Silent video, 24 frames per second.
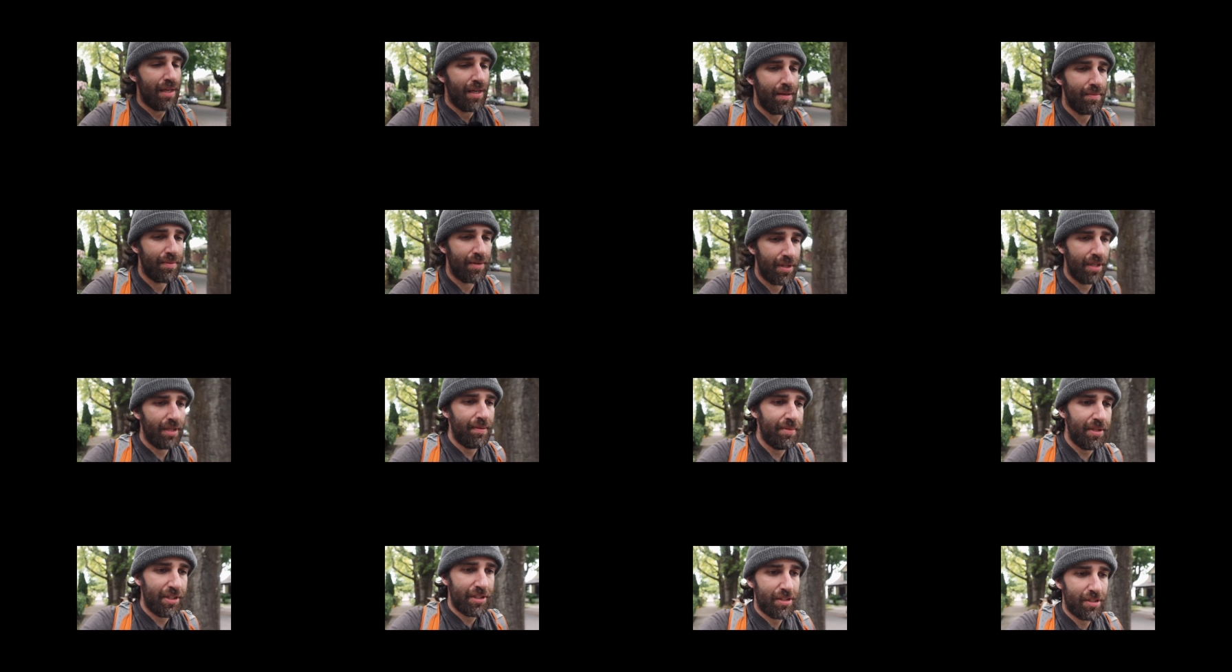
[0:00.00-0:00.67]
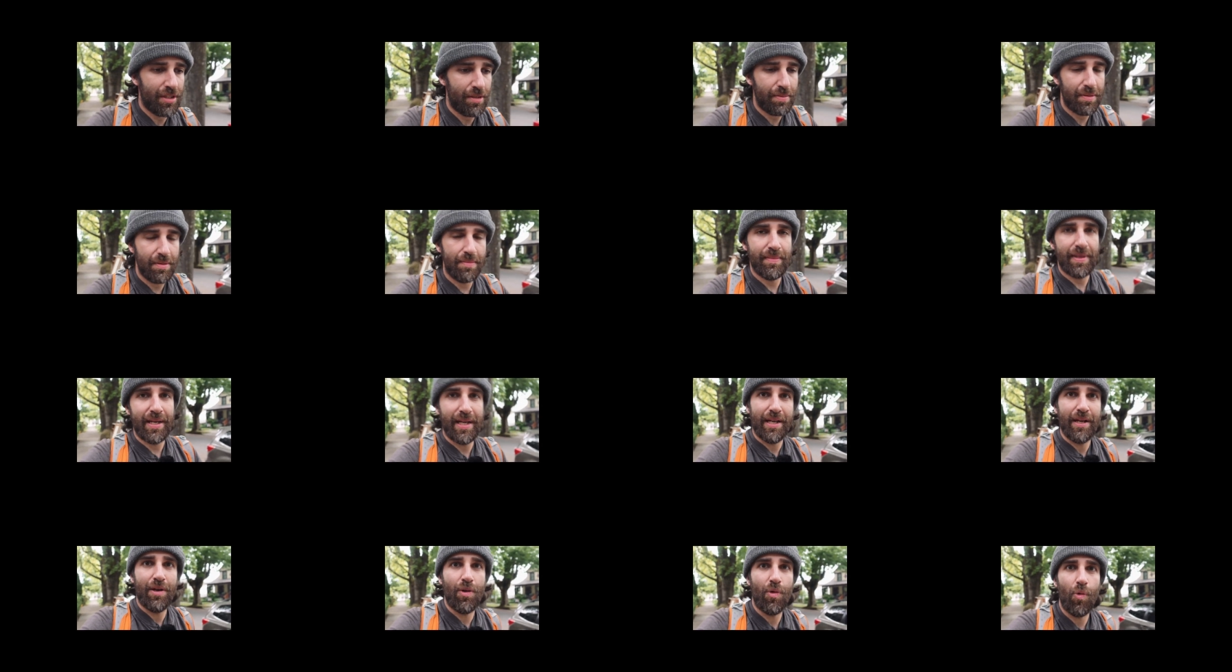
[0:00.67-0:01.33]
I'm gonna be stopping
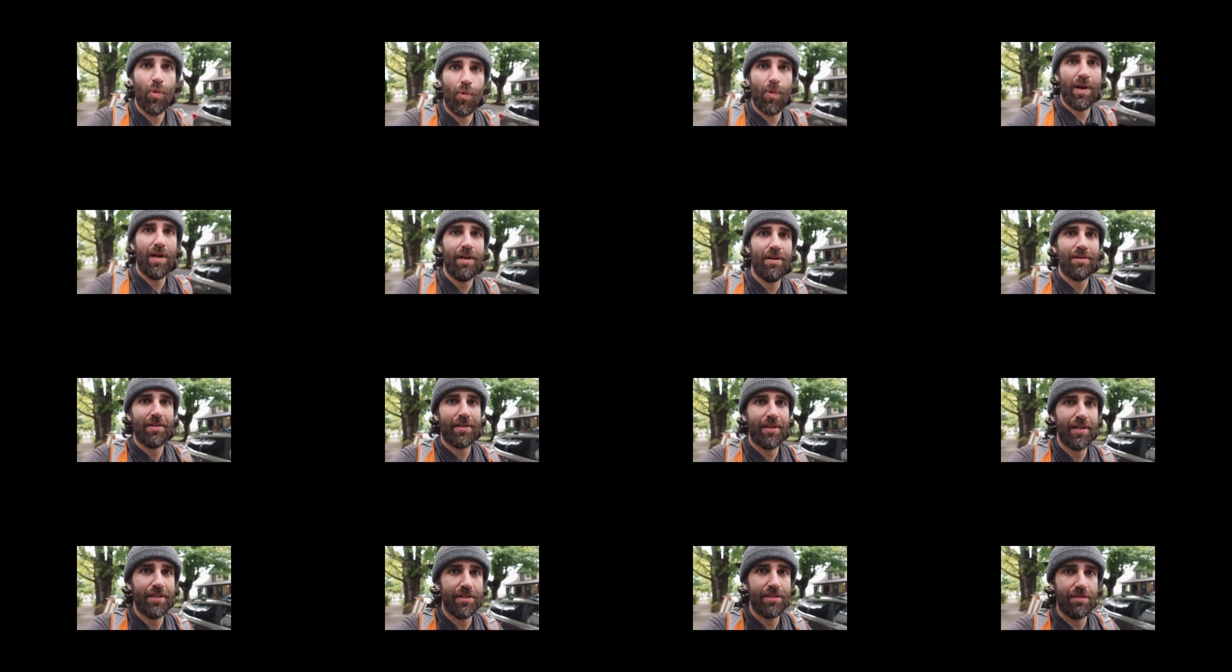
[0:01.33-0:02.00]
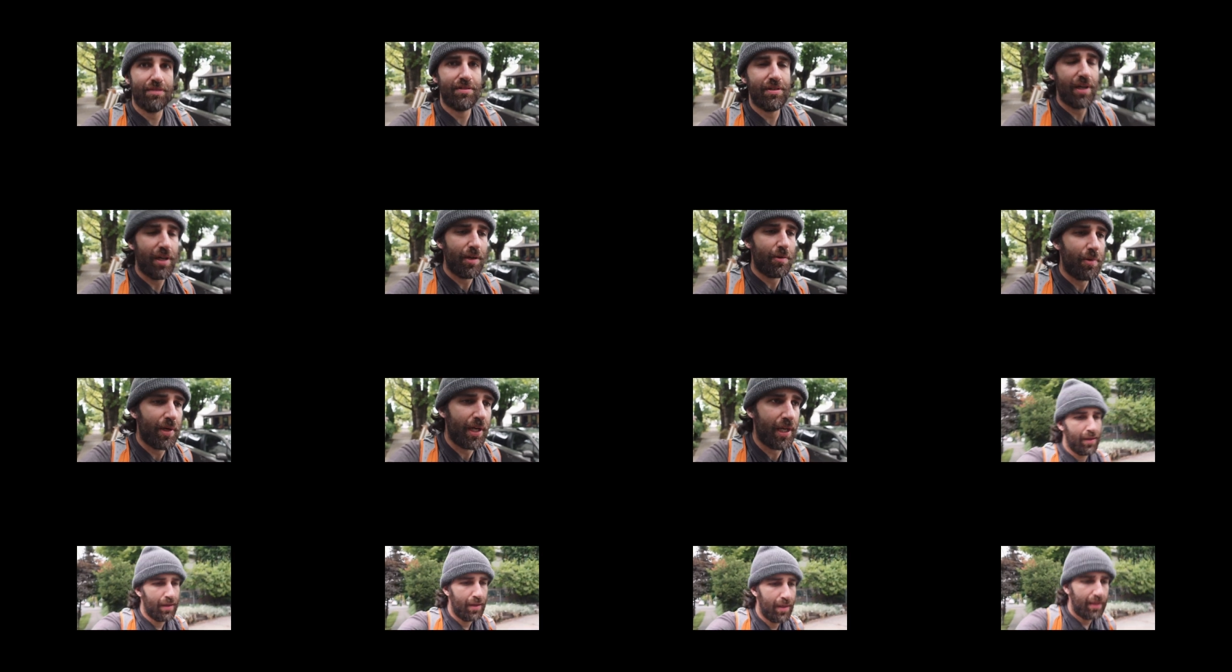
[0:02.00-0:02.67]
by one location really
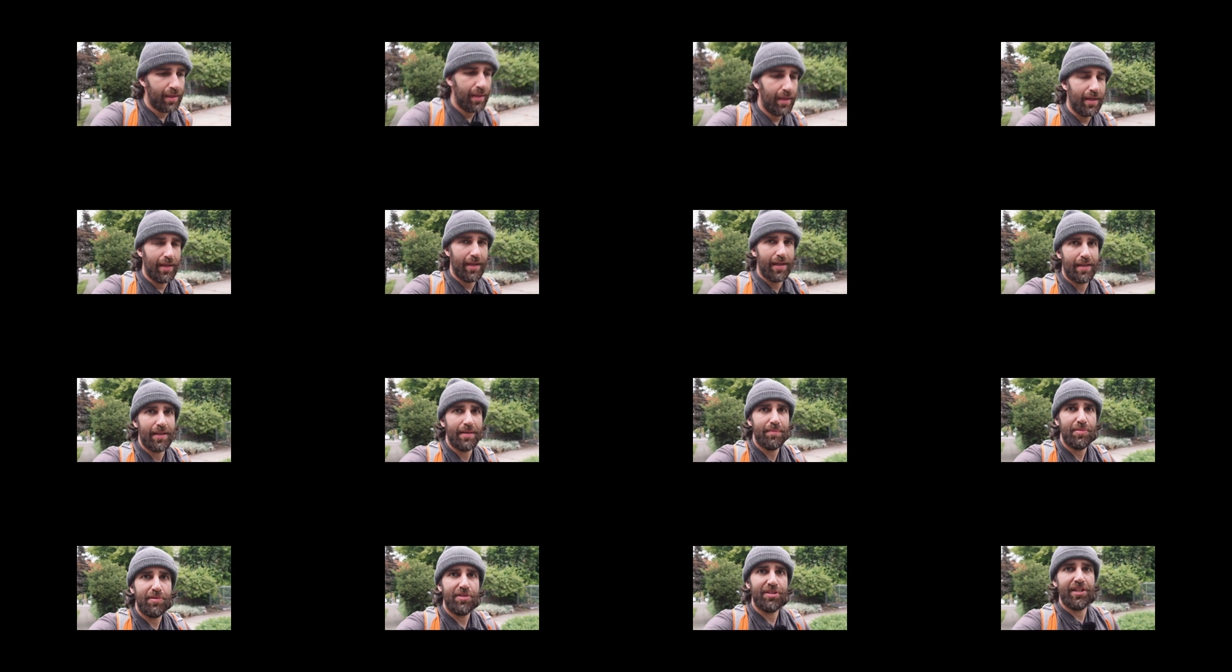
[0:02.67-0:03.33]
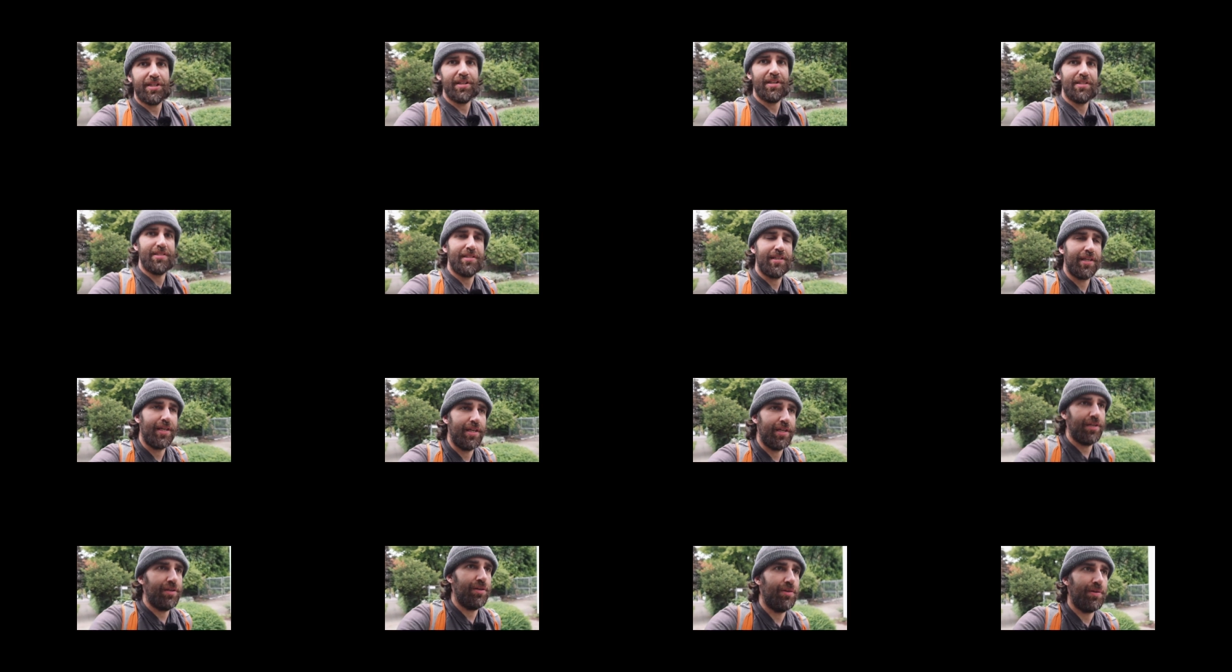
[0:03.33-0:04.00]
quick. A couple years
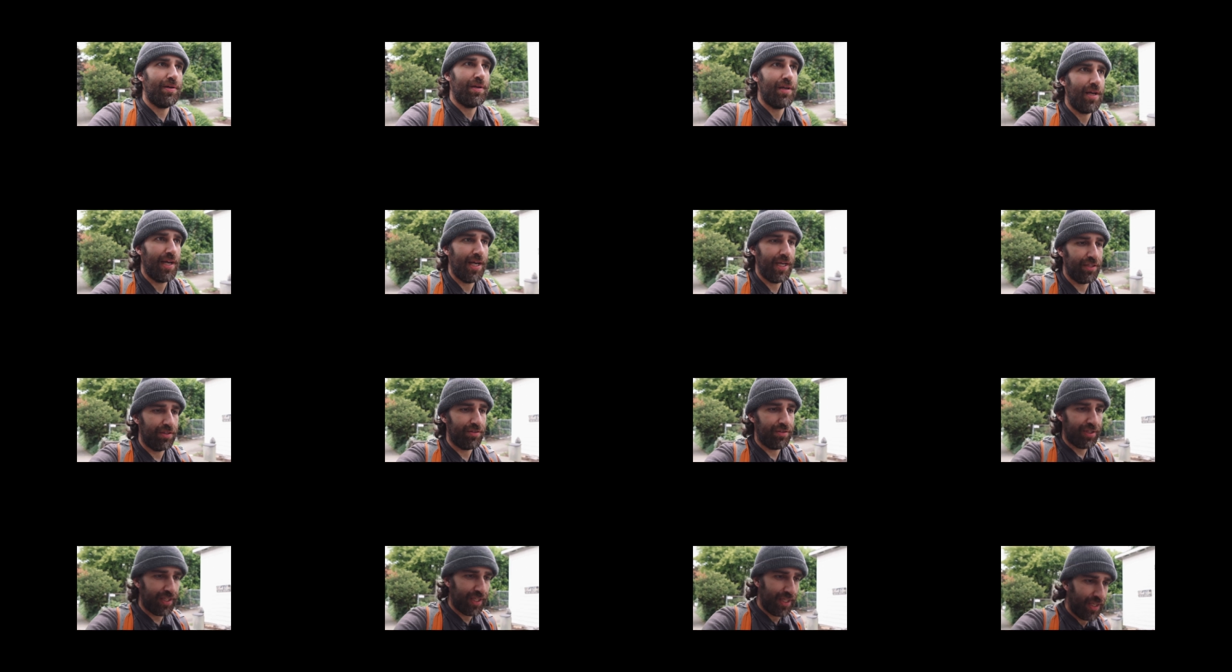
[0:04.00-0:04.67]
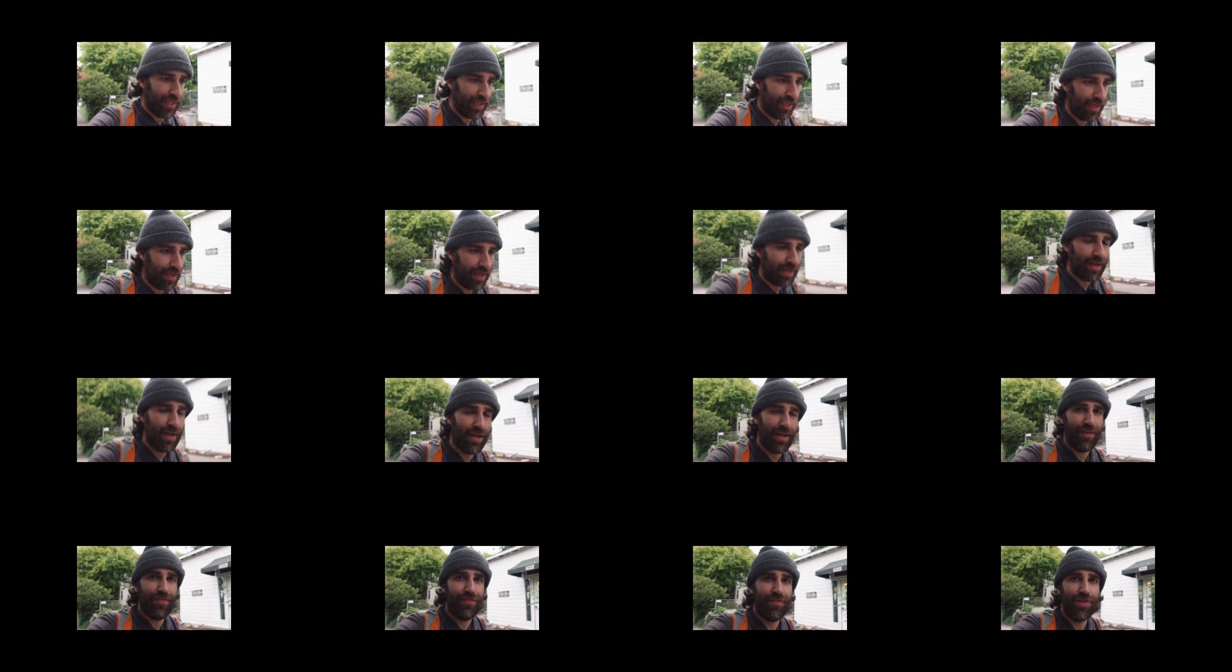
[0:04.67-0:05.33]
ago, I donated
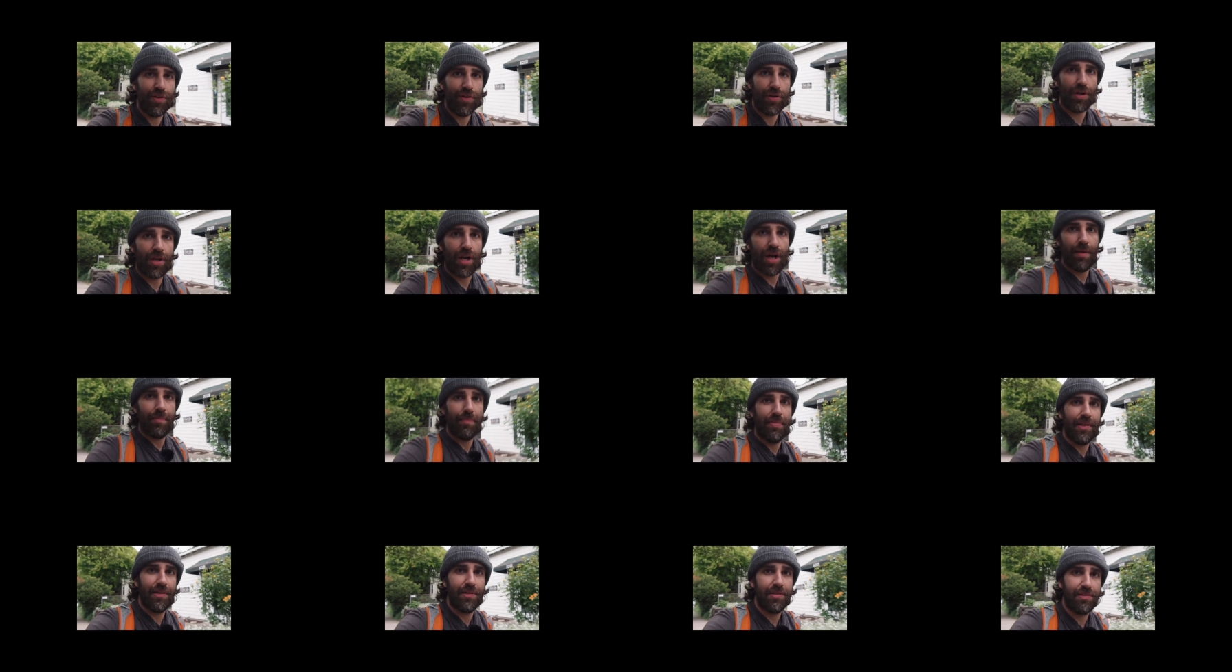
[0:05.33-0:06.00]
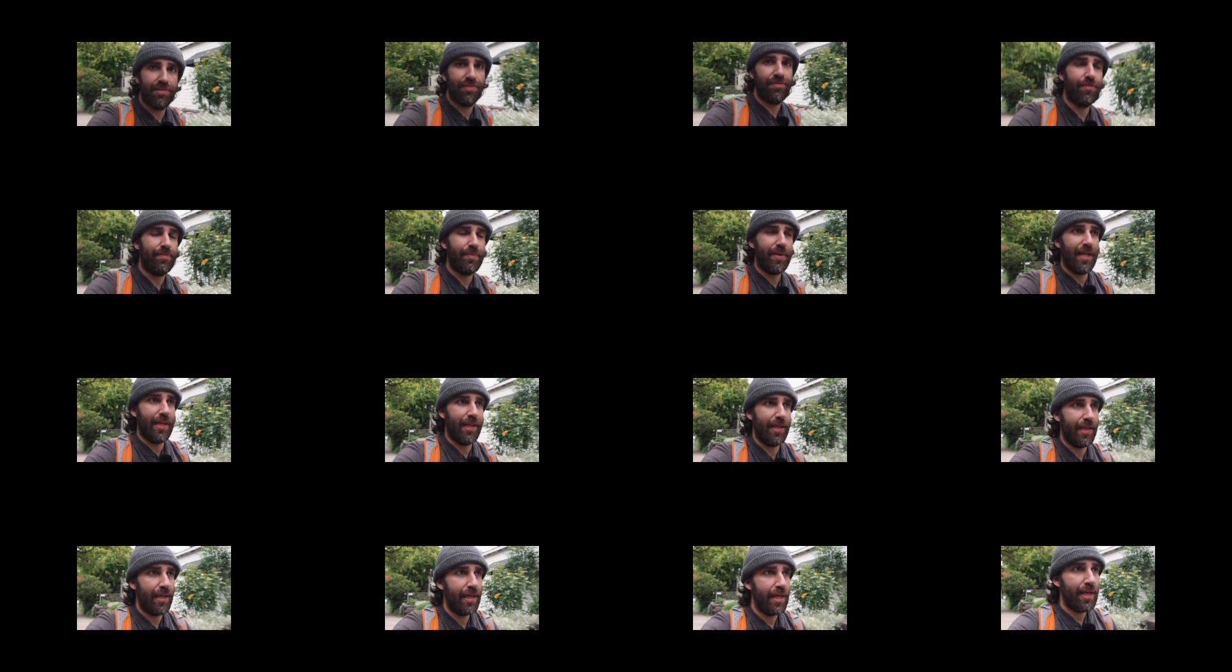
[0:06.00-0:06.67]
a few copies of
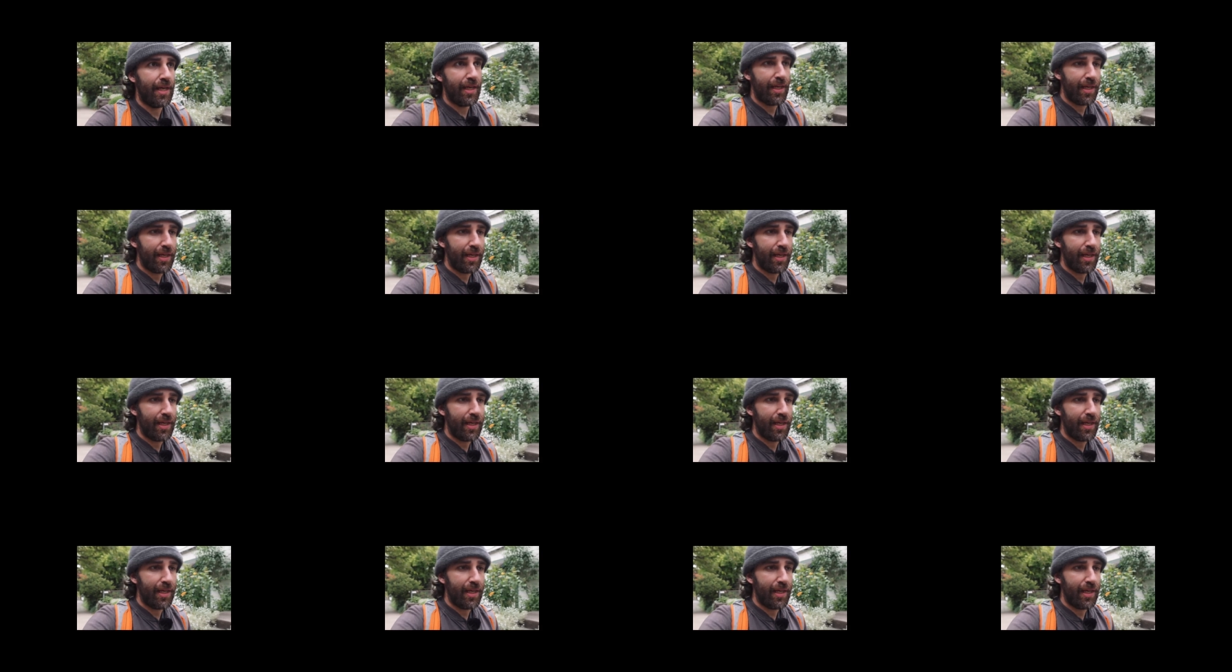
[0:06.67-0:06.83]
my